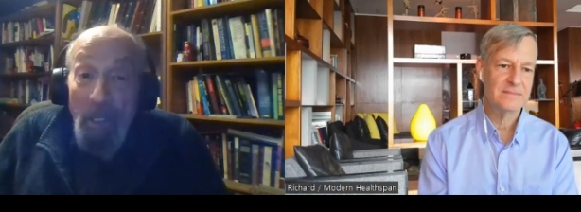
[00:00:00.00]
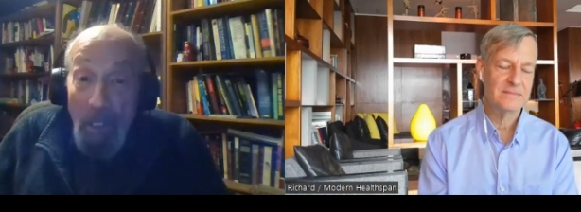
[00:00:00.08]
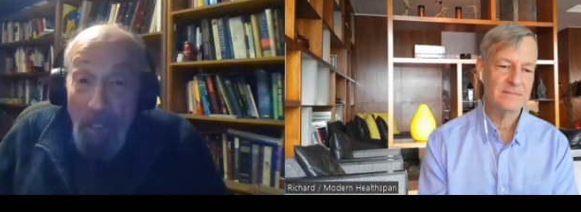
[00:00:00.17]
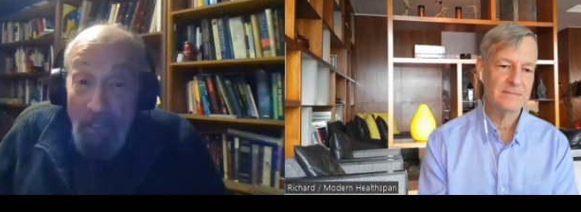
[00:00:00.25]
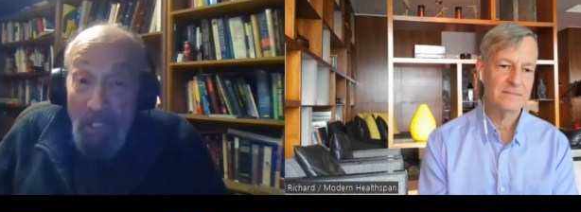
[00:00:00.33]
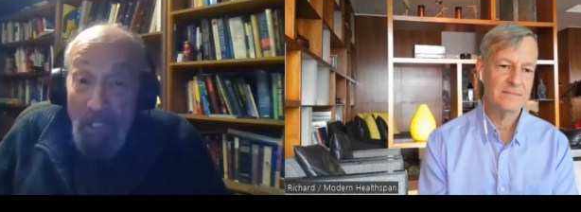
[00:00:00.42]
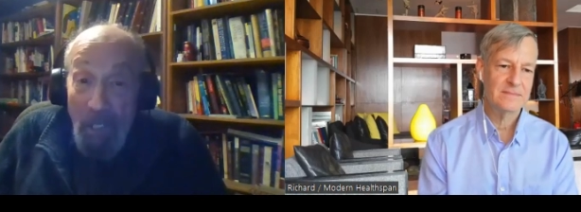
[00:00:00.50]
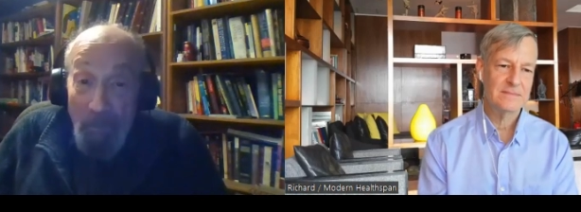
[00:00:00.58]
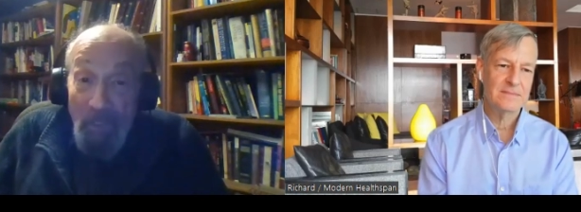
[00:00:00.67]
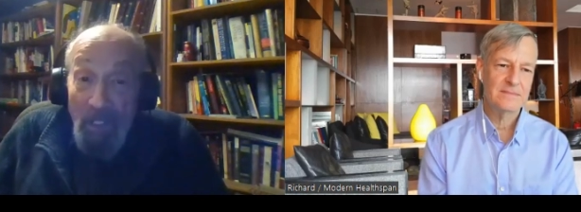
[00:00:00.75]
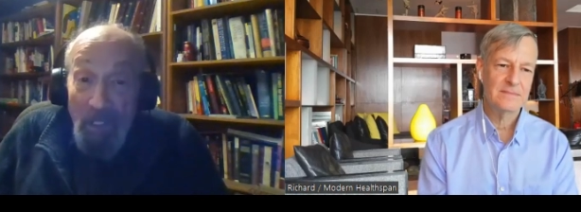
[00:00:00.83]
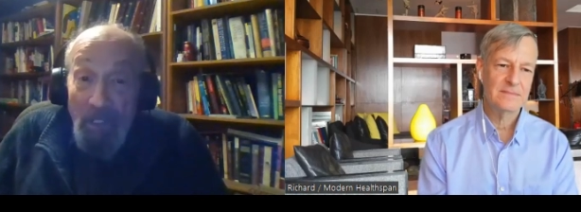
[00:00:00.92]
Speaker 1: except
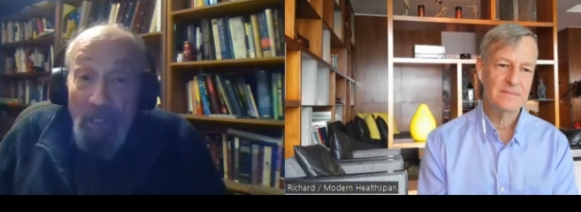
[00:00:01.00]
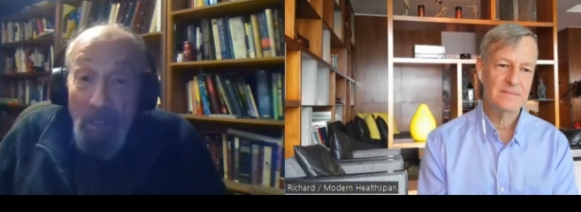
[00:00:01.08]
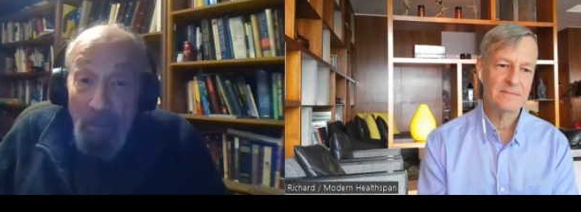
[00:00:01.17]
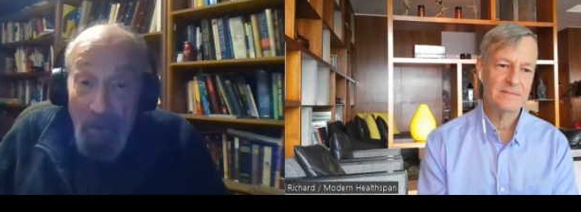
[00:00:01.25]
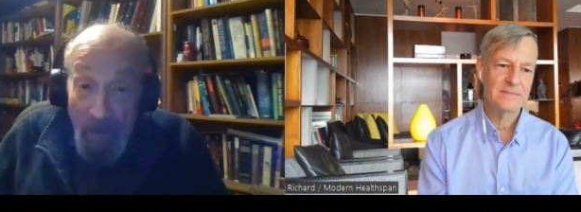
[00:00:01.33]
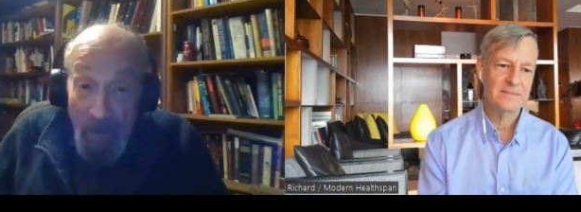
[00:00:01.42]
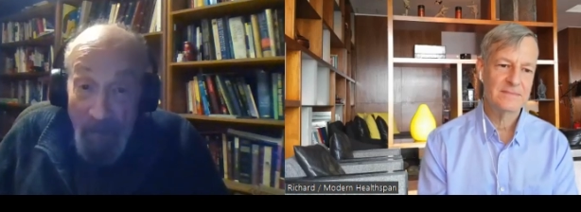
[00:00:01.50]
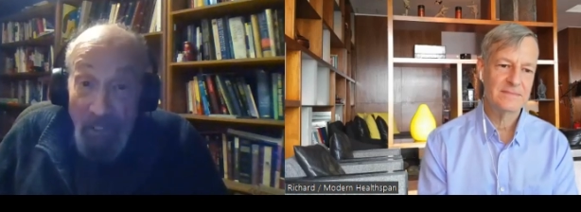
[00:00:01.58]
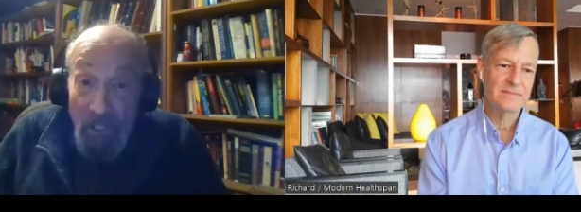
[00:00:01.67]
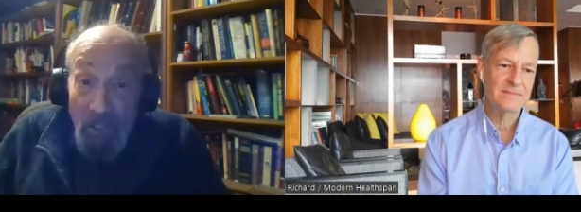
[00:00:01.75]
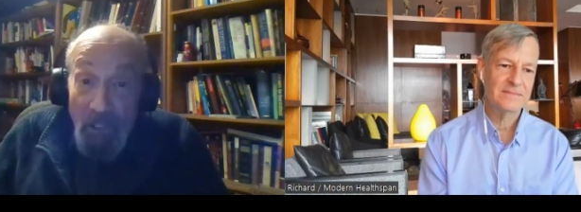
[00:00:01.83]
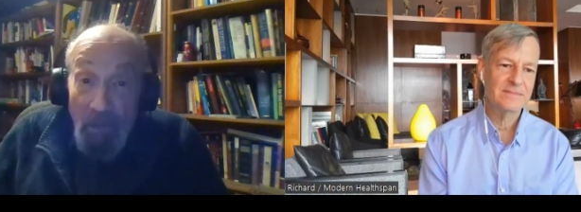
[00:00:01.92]

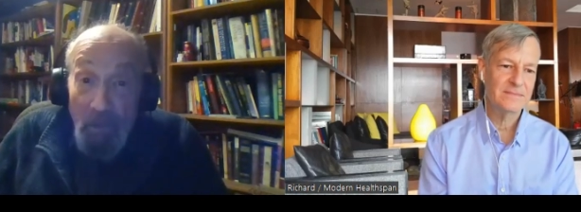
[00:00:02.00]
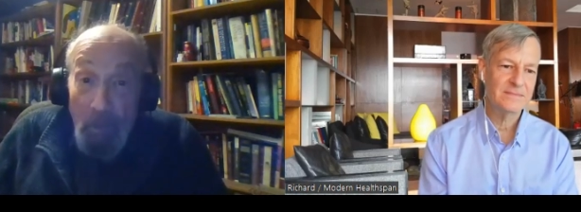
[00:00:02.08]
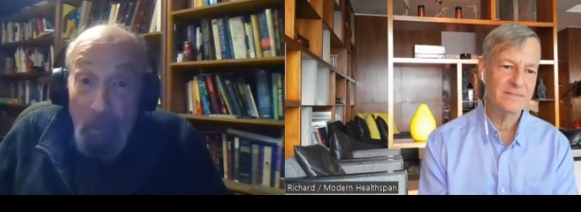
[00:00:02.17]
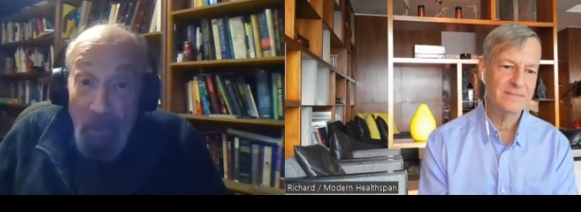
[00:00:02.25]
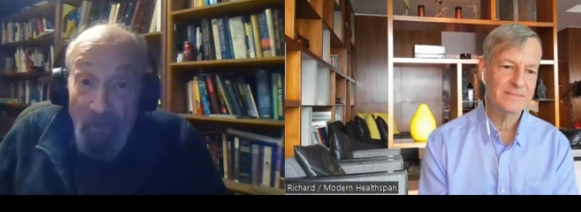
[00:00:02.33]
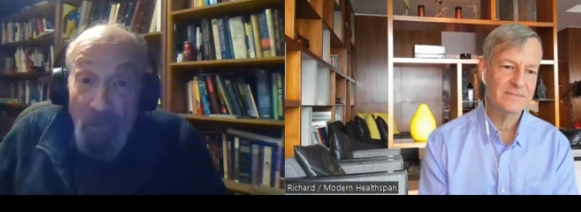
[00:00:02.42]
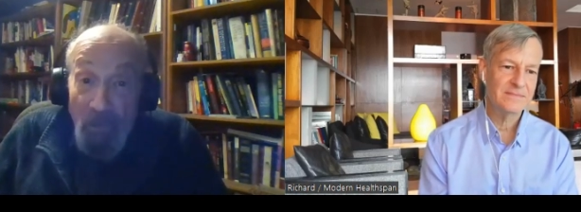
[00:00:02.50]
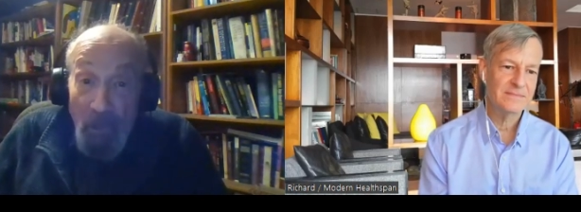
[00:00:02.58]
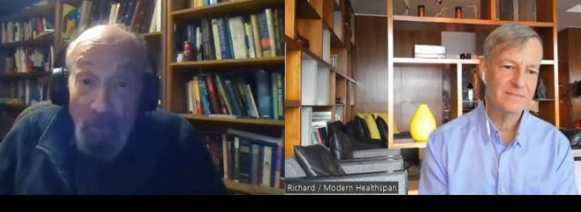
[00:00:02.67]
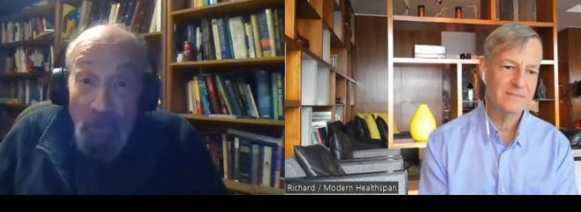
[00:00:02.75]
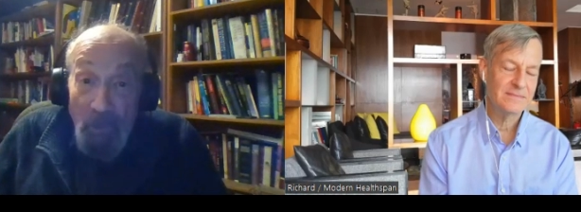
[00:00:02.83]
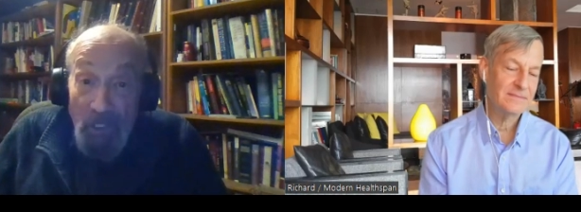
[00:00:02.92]
revenue to perform the
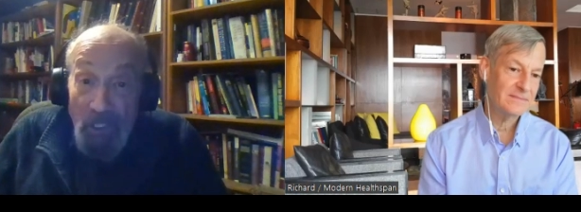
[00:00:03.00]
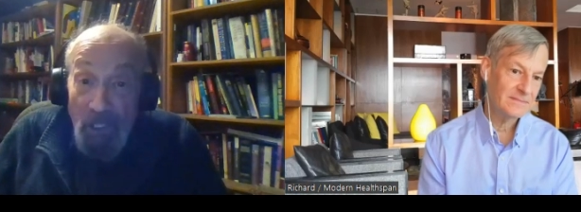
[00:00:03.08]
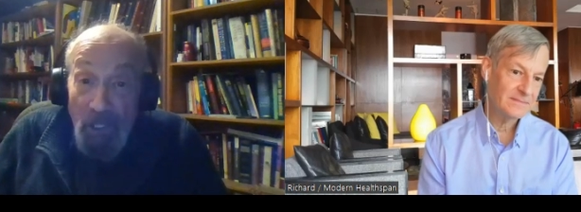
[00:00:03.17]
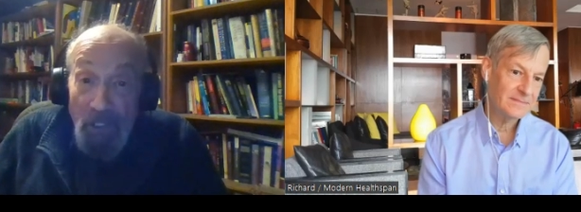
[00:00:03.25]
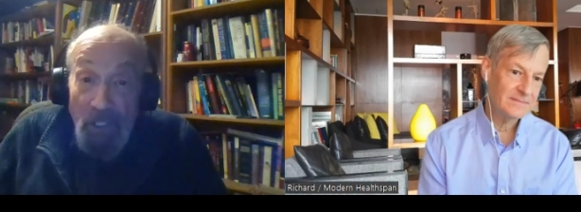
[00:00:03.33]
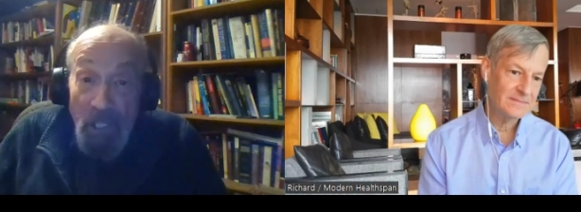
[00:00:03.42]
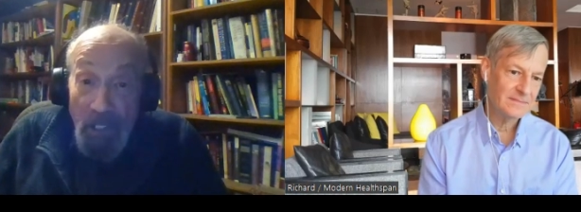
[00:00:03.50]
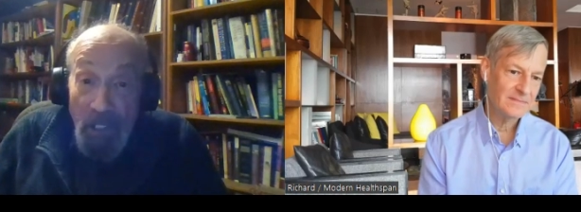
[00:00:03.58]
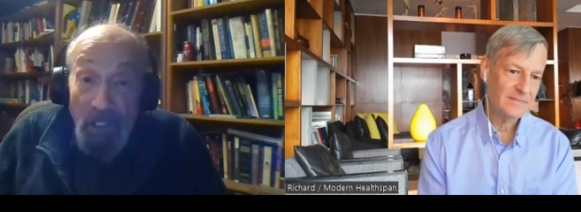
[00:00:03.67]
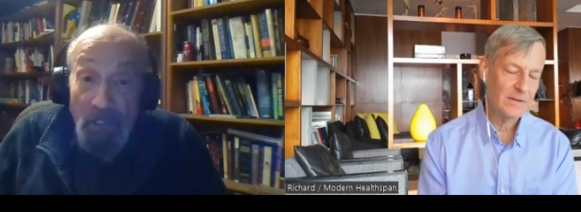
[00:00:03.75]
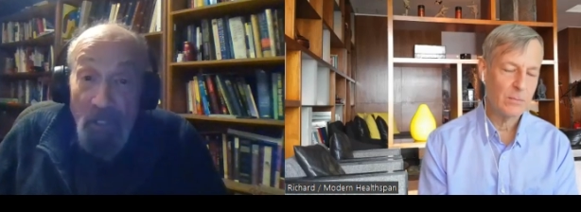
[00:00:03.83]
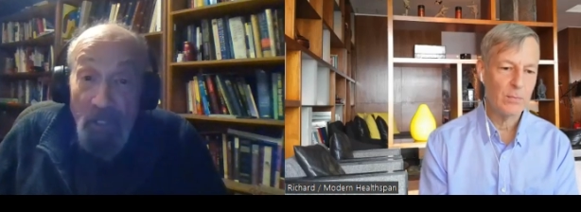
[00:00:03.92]
research that
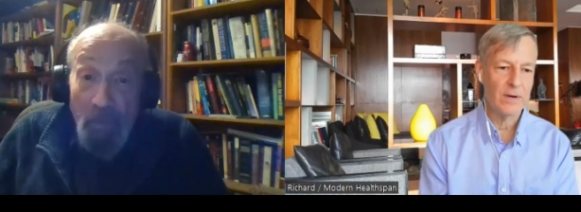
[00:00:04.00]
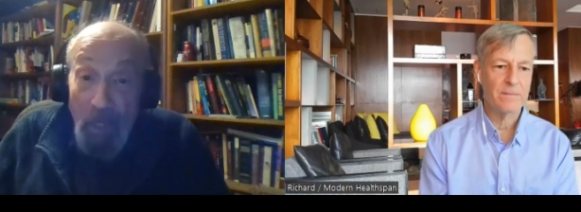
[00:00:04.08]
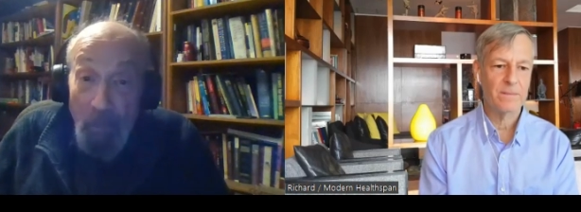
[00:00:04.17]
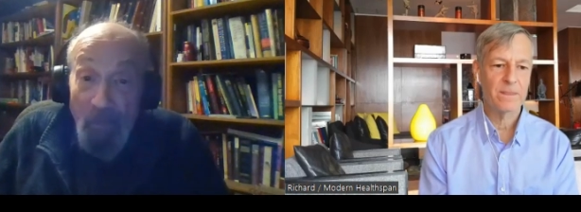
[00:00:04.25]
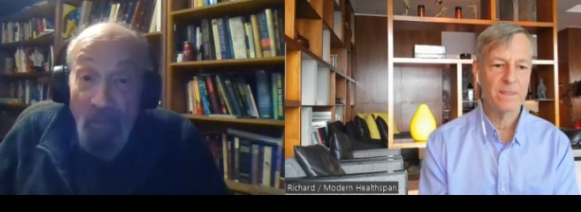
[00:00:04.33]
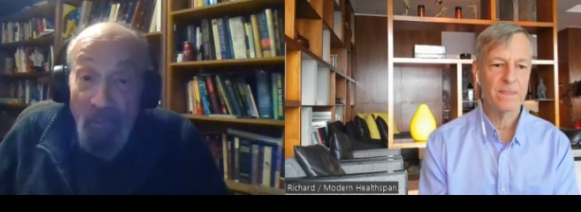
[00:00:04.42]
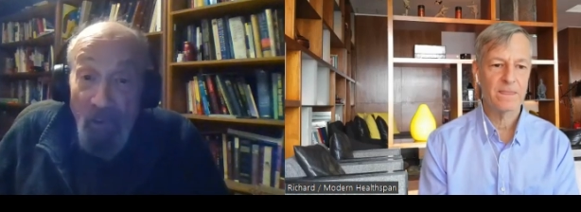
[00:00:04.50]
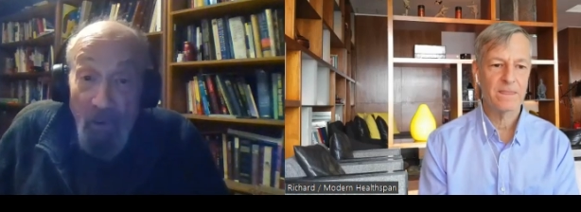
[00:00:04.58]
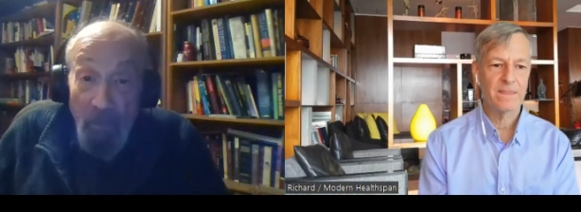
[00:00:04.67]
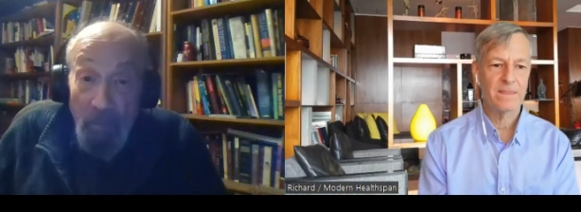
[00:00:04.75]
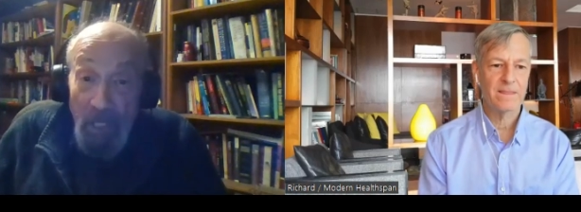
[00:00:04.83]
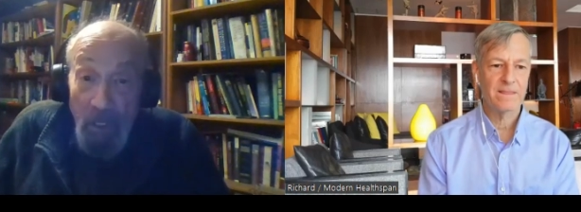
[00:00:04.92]
needs to be performed.